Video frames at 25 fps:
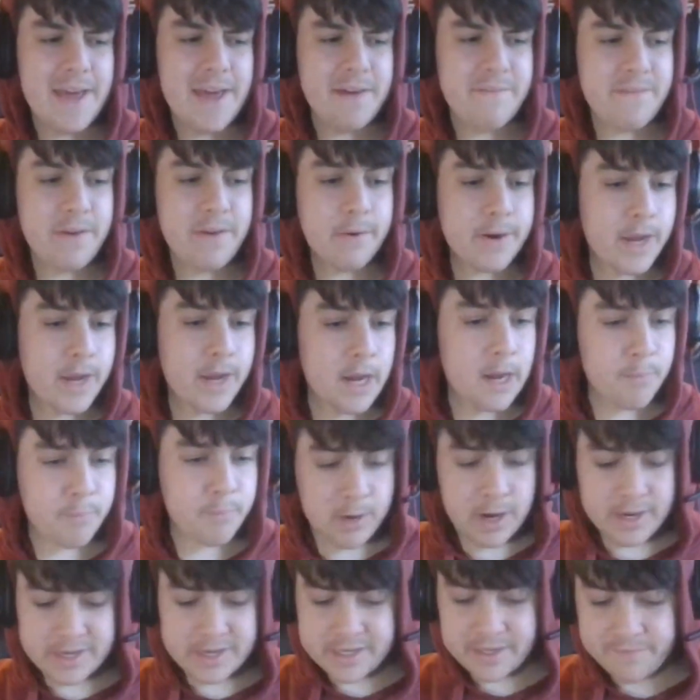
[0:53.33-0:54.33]
Very
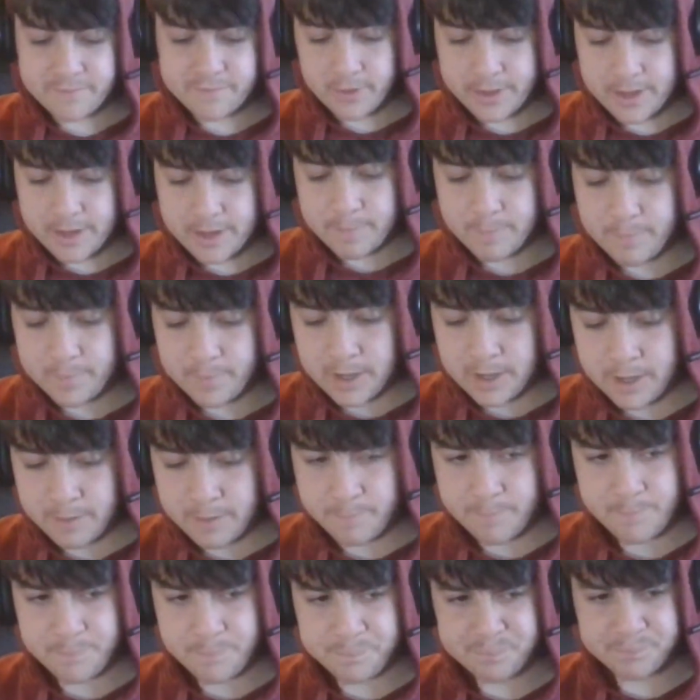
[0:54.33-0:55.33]
heartbreaking for them.
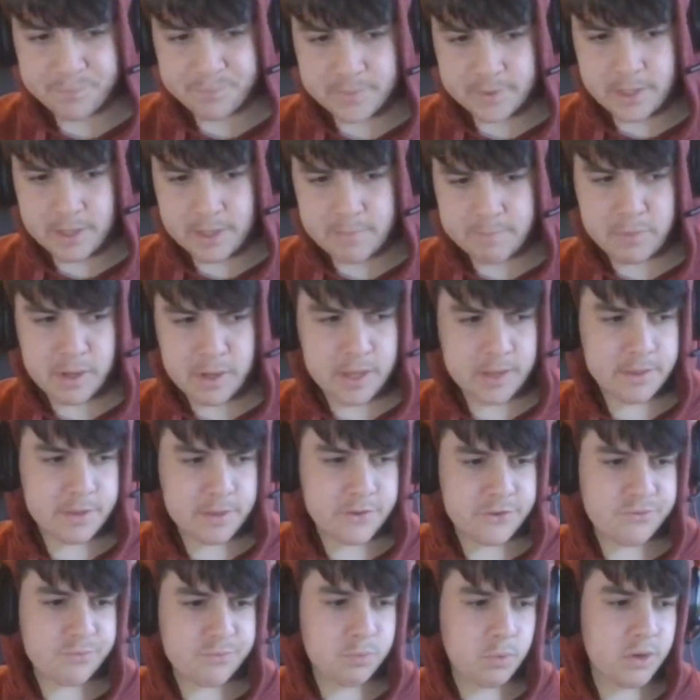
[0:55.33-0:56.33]
Um, but the
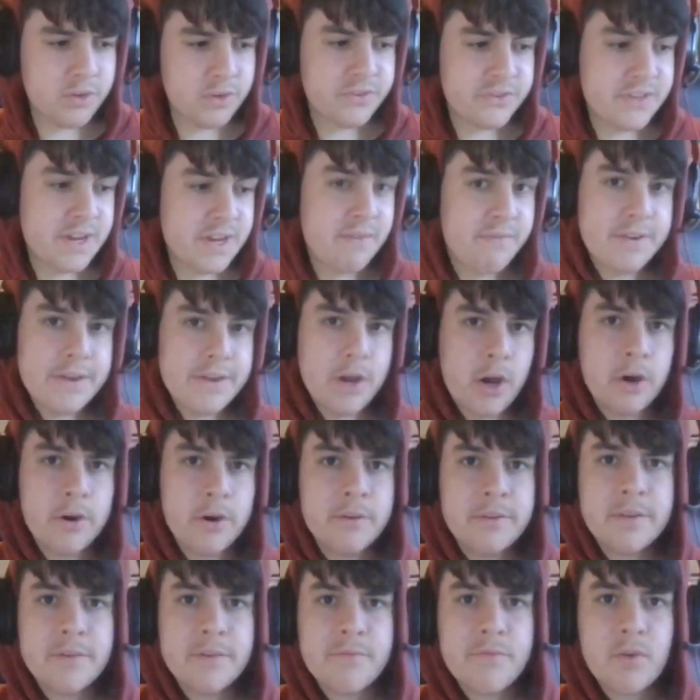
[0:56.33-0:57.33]
Swans definitely
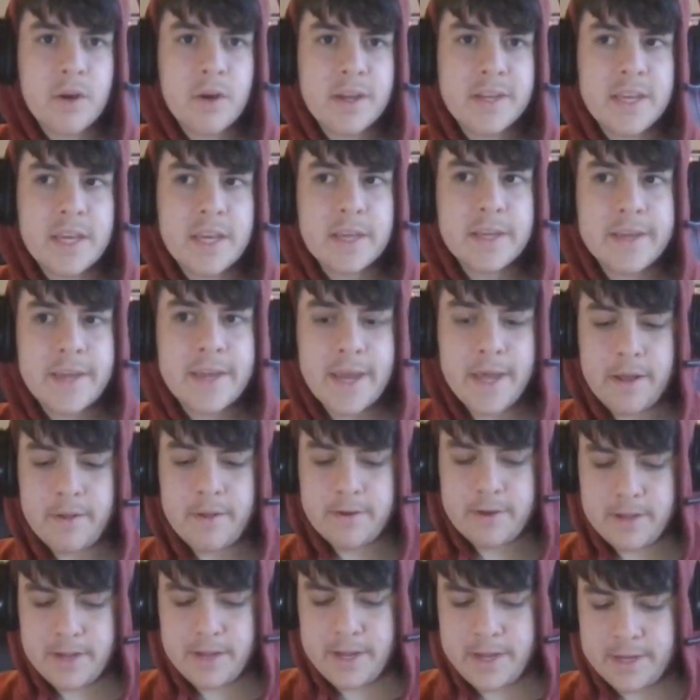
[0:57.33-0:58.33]
owned the free kick count,
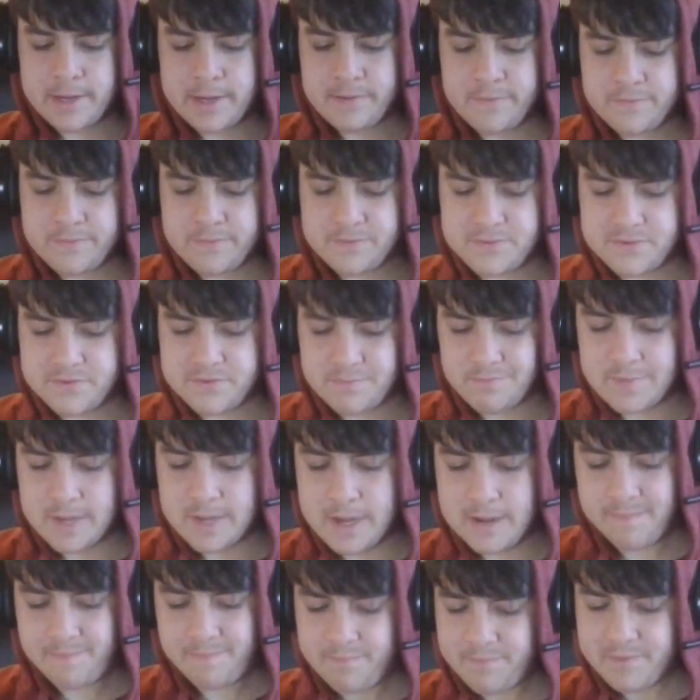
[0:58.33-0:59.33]
and
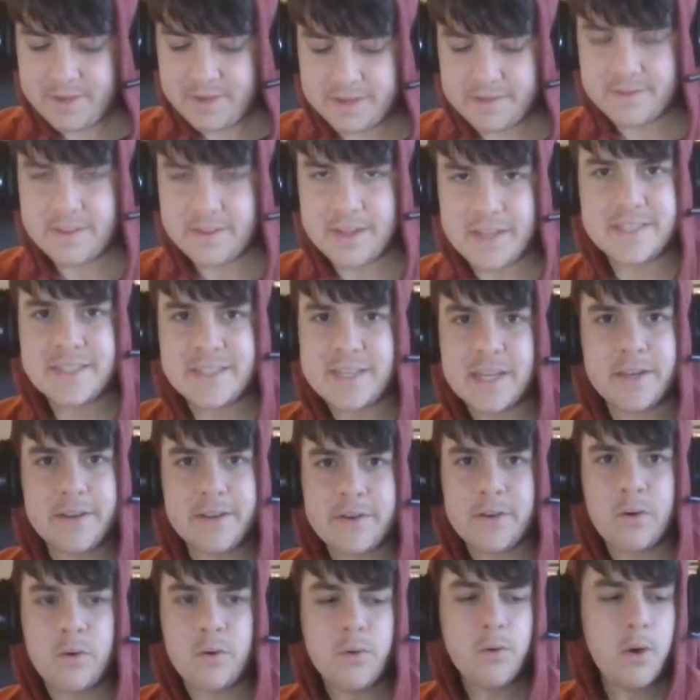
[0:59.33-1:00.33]
yeah, it said it
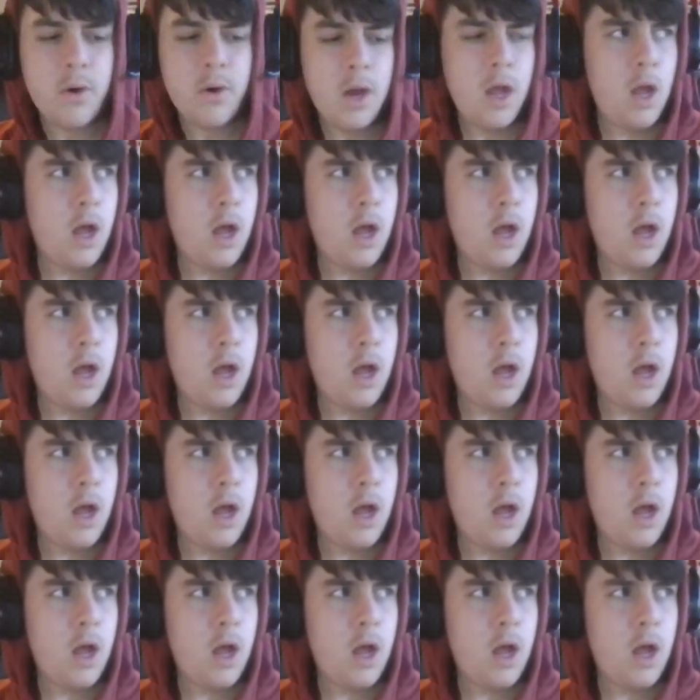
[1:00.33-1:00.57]
all.